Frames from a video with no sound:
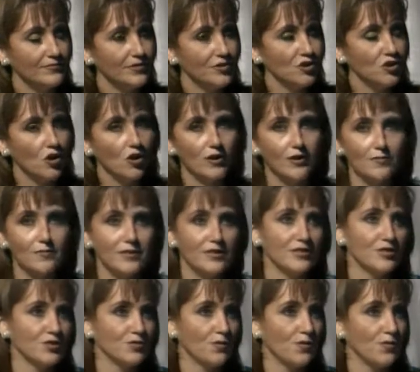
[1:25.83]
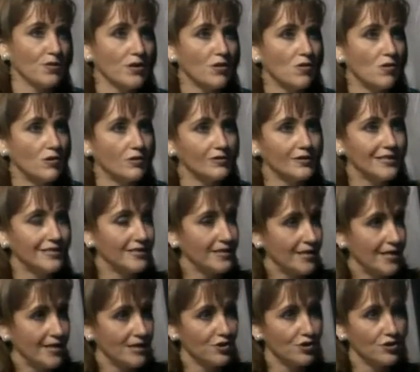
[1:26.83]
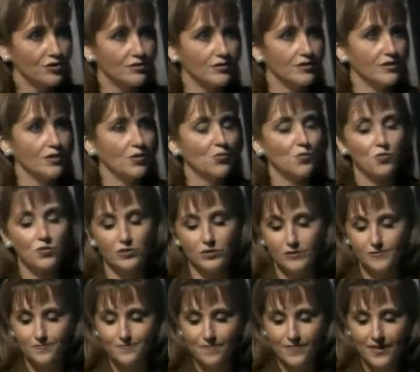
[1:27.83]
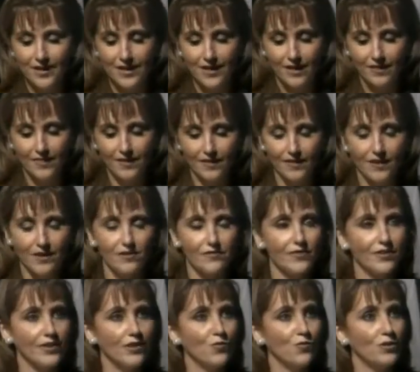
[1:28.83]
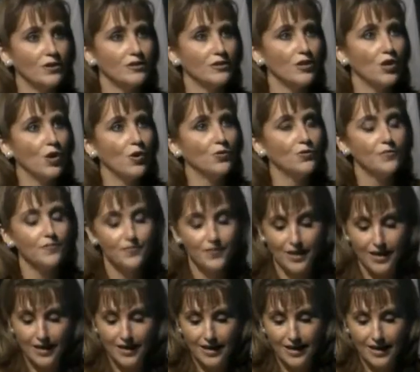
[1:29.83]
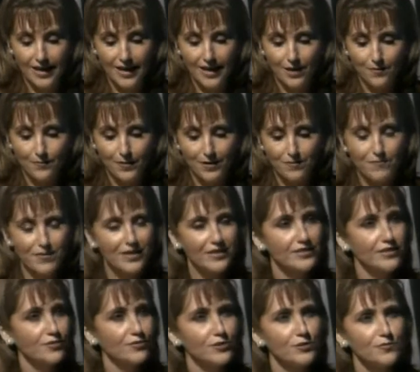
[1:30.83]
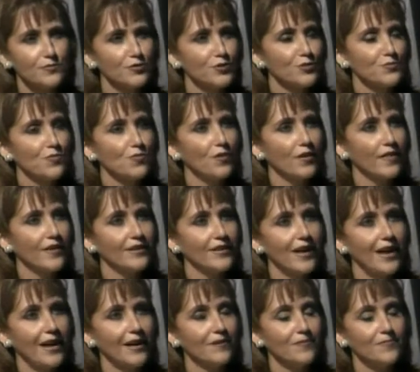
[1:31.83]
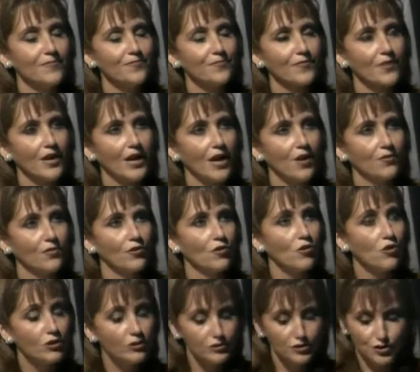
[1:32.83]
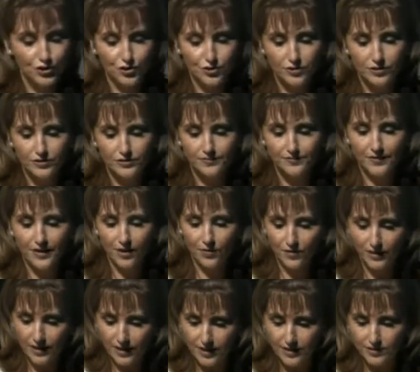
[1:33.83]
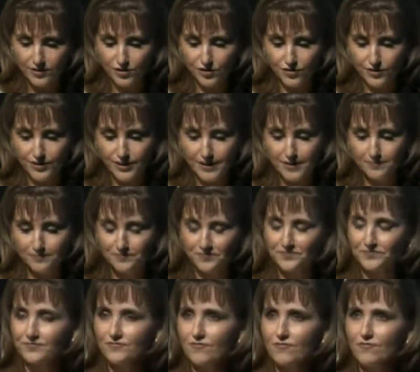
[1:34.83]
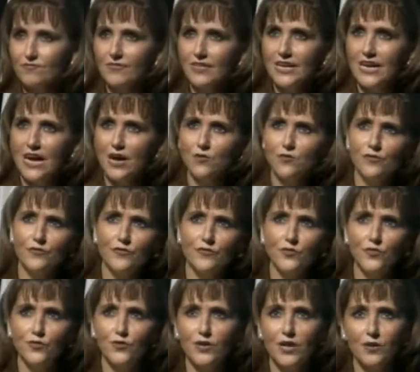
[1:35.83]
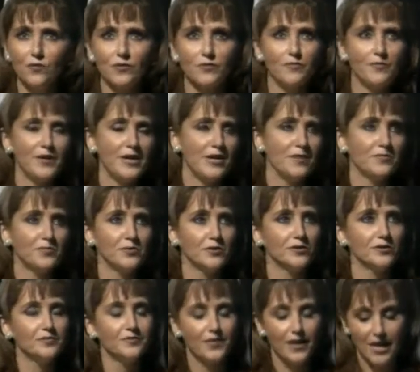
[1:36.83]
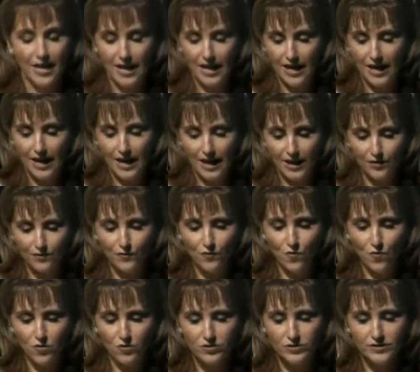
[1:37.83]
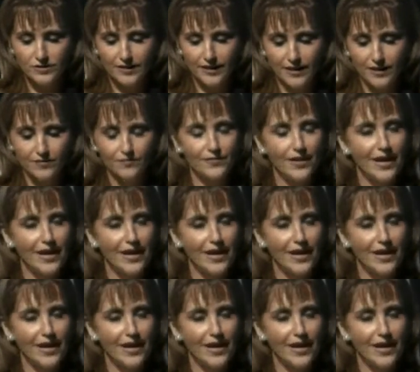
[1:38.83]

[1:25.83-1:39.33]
sun and beach, what we call destinations in the world, that they are very well known. But Mexico is much more than that. Our culture, our history, our food, our people, and of course the